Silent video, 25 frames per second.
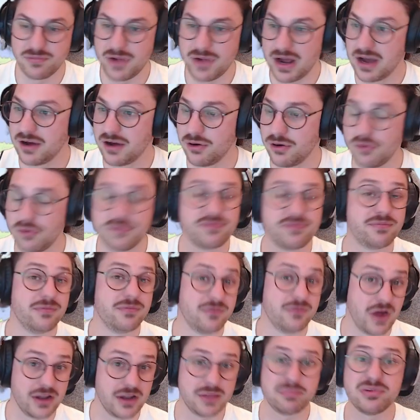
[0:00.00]
or
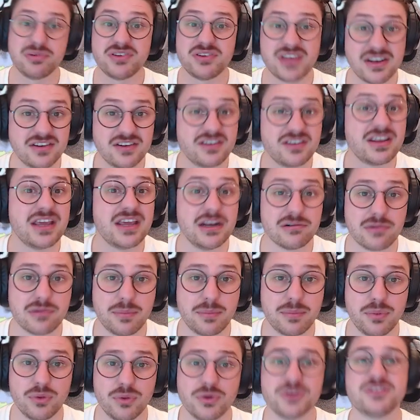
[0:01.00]
finally presented in a
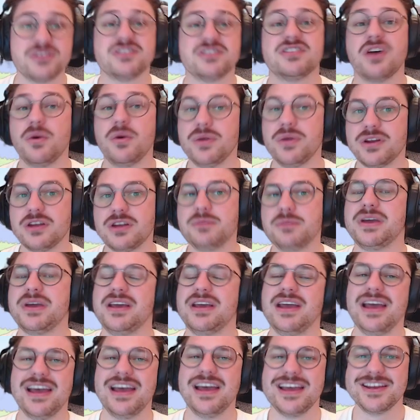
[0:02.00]
report so it can
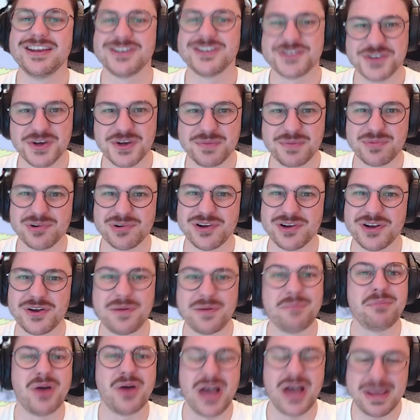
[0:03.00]
be
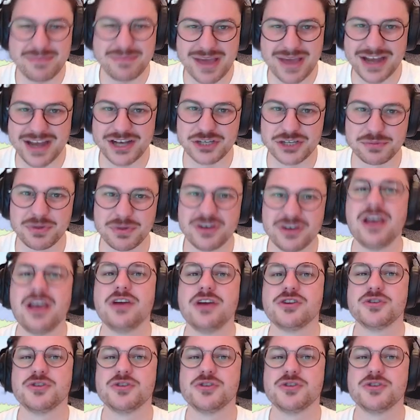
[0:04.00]
interpreted by management